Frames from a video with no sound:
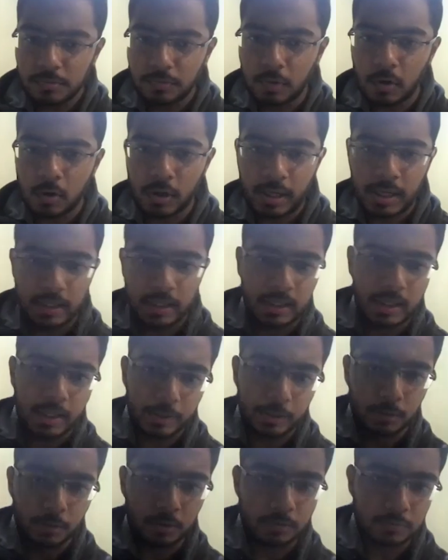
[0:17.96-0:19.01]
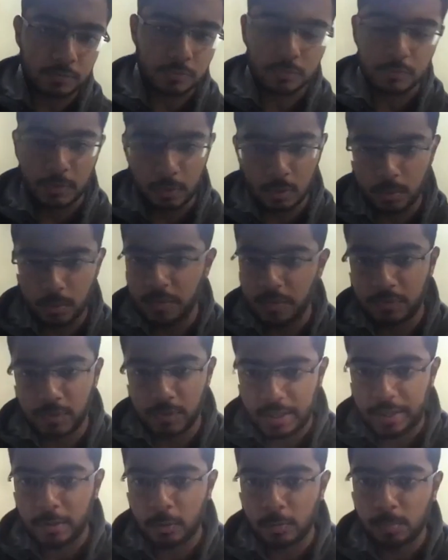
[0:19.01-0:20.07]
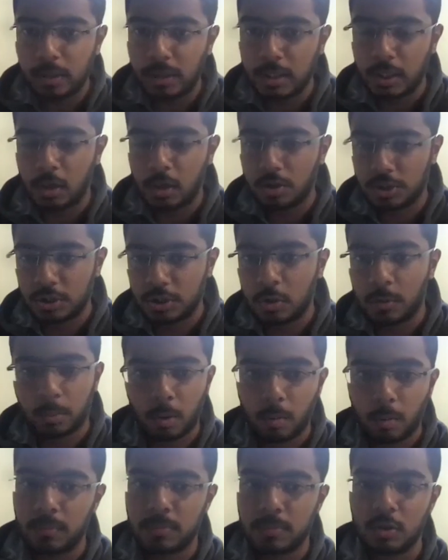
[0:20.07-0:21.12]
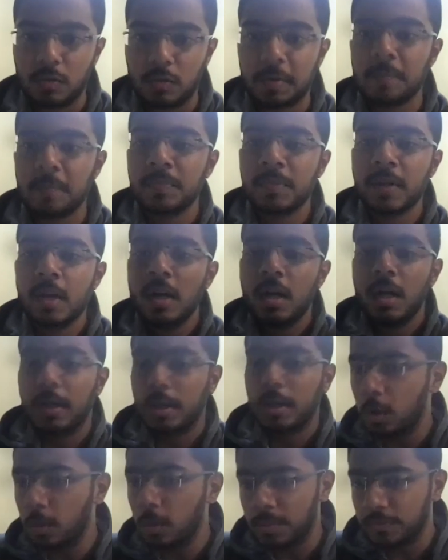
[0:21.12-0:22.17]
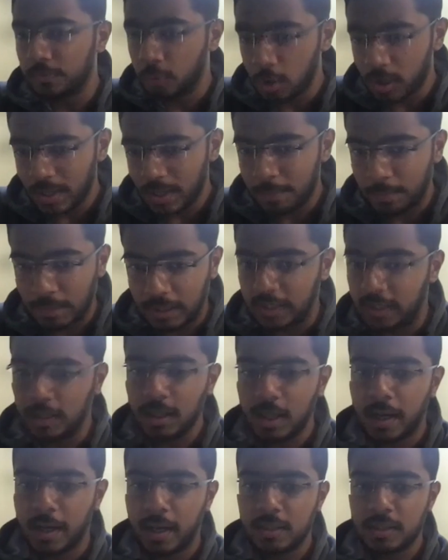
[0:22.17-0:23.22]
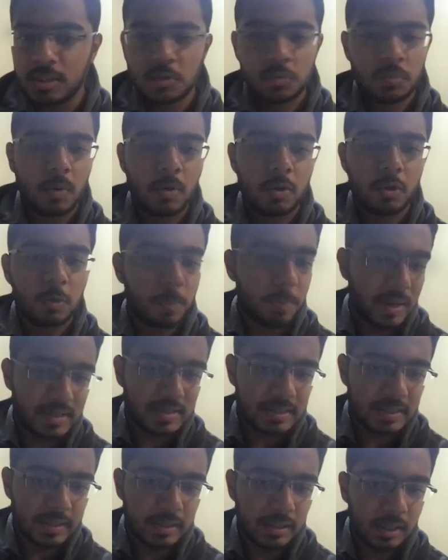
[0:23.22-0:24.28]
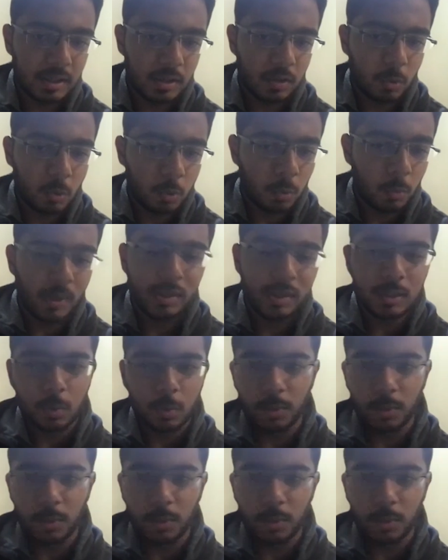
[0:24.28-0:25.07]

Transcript: for any kind of, if you try to build a logic or problem solving. Now, before I begin, I just want to present one